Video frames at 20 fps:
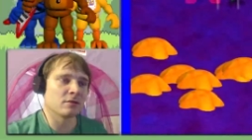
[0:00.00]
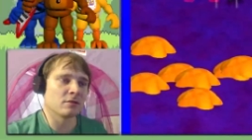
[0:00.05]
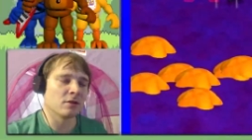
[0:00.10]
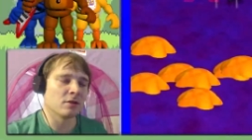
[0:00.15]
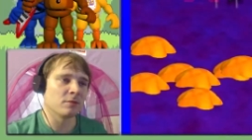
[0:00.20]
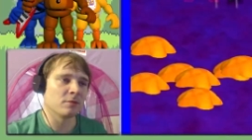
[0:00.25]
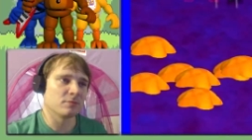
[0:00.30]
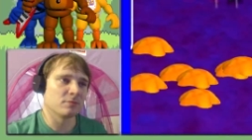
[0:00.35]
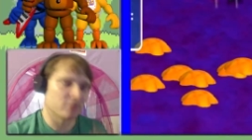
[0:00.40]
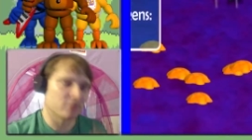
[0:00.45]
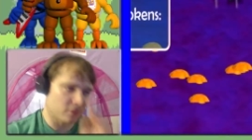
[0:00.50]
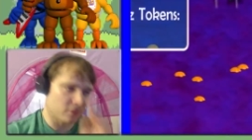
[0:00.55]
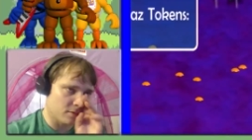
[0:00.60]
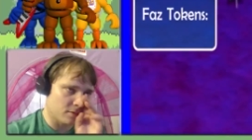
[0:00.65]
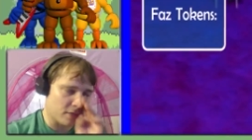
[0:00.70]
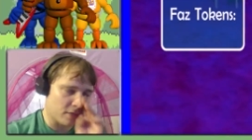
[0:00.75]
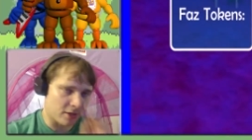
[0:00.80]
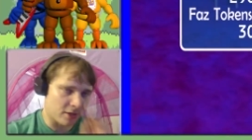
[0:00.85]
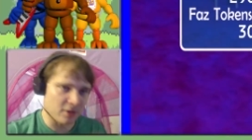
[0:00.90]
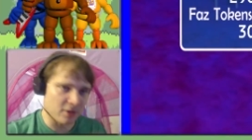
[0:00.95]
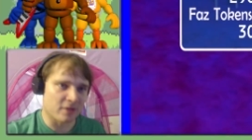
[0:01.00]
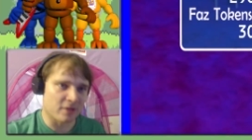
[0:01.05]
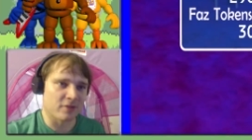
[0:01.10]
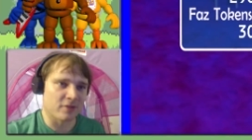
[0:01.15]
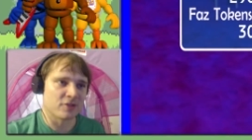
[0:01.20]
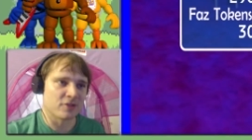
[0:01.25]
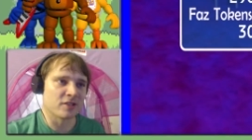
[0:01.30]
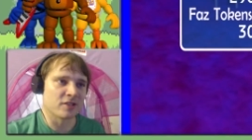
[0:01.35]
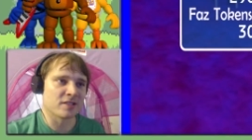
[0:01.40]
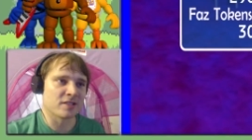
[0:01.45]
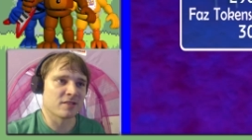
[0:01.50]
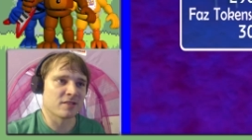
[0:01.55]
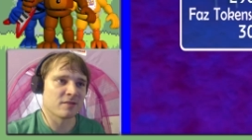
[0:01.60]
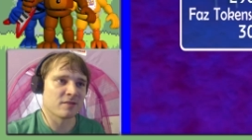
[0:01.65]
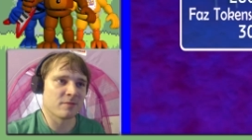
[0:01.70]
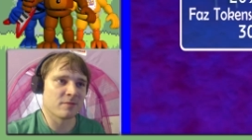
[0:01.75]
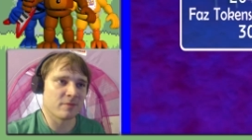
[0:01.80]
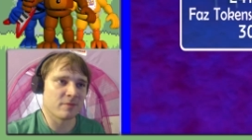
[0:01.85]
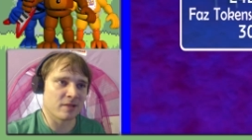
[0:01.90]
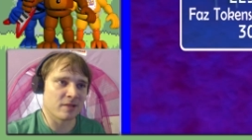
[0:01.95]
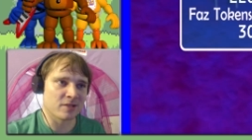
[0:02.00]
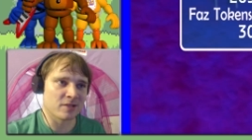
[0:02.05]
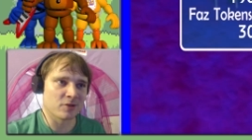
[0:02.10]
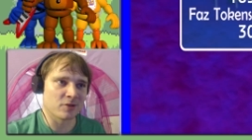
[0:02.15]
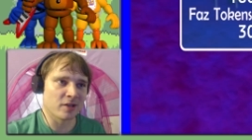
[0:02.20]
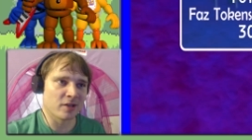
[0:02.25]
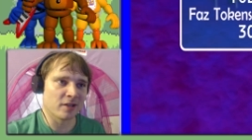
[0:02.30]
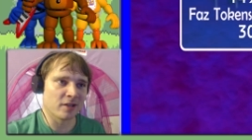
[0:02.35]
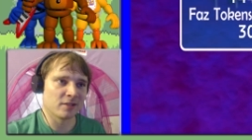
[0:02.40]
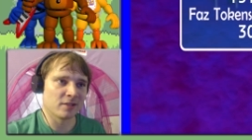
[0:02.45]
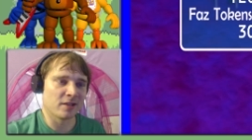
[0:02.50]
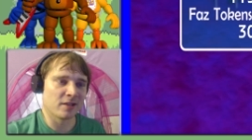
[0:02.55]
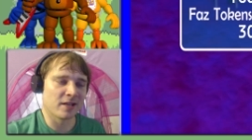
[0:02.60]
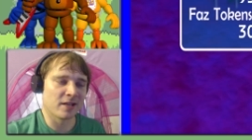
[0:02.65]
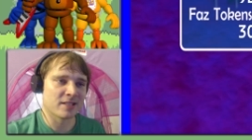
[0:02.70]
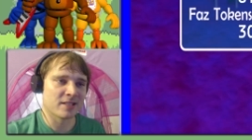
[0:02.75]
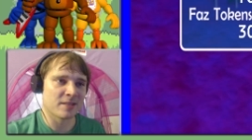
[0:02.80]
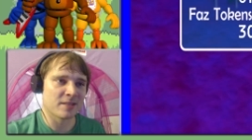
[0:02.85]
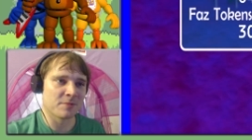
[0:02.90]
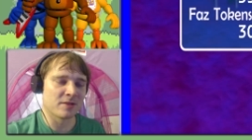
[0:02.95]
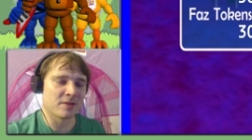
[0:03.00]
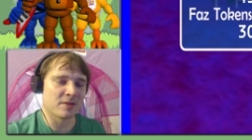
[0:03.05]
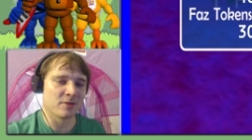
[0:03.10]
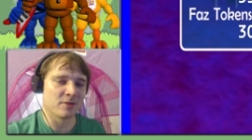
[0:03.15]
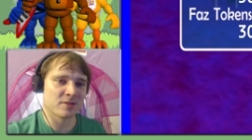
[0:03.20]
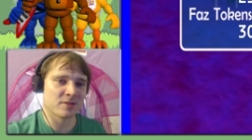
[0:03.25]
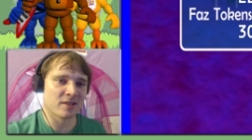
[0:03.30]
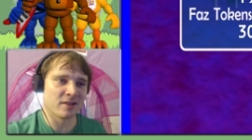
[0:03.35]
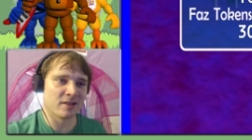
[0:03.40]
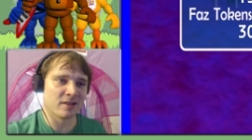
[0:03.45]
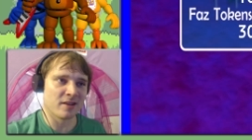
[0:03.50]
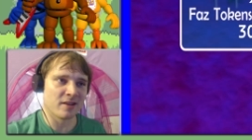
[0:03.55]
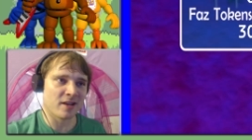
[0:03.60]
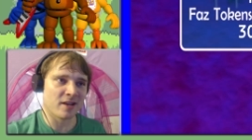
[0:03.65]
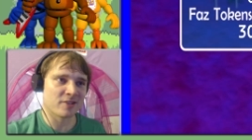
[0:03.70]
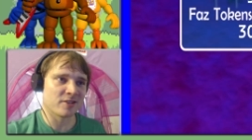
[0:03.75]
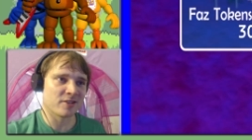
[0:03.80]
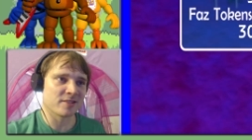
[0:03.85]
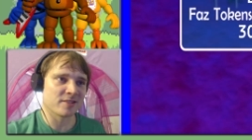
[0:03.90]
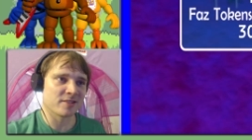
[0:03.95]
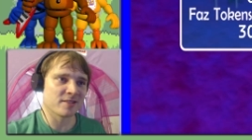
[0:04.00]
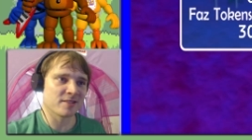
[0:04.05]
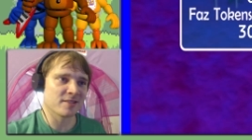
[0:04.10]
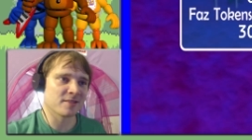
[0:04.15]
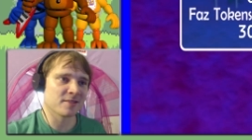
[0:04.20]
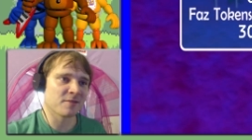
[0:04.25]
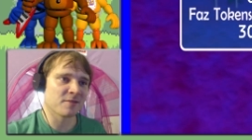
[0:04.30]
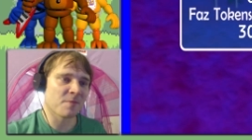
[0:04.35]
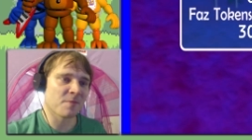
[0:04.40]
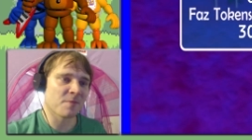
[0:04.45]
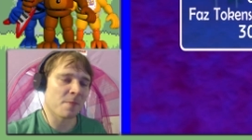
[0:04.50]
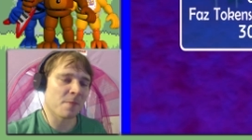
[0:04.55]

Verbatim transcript: Oh, I'm not gonna get the chance. That's okay. I accept those kind of not chances.